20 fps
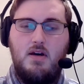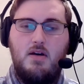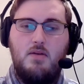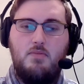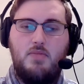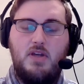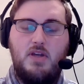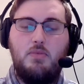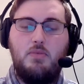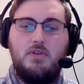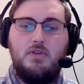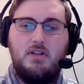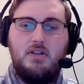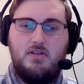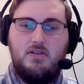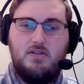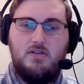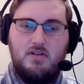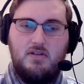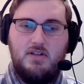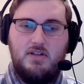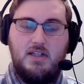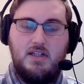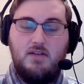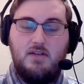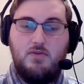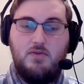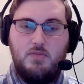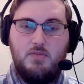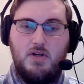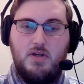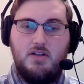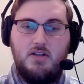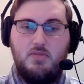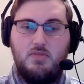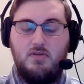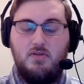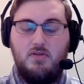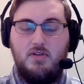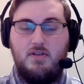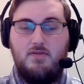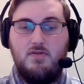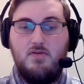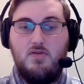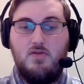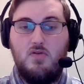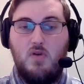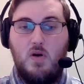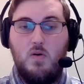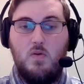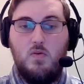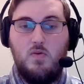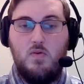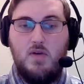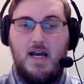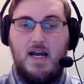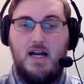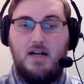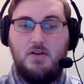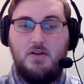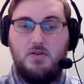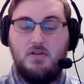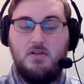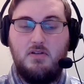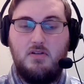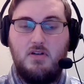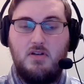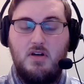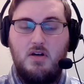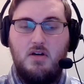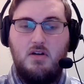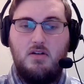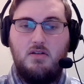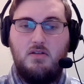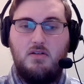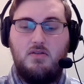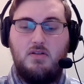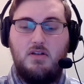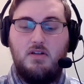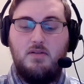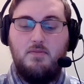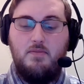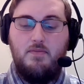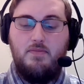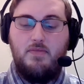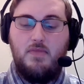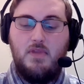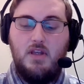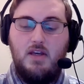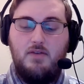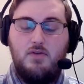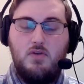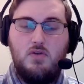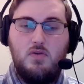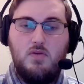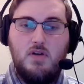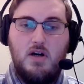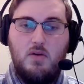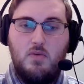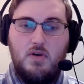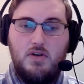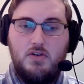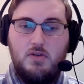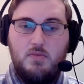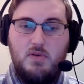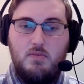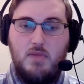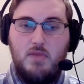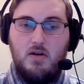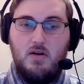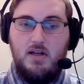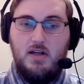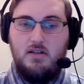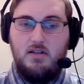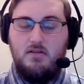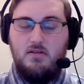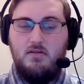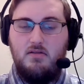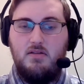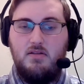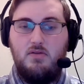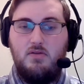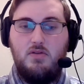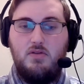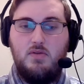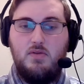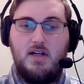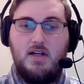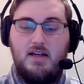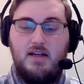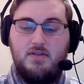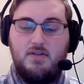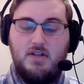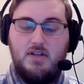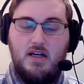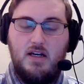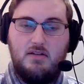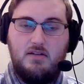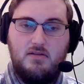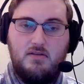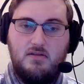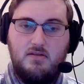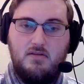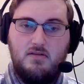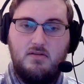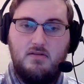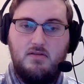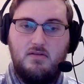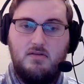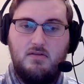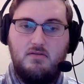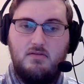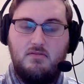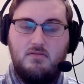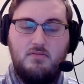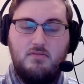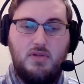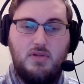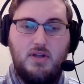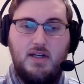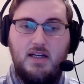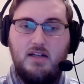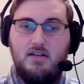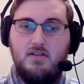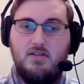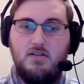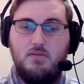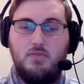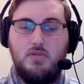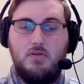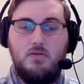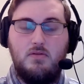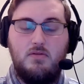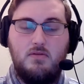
People need to start taking responsibility for their own actions. You see, if you do not want to be married, then you do not have sex. Plain and simple.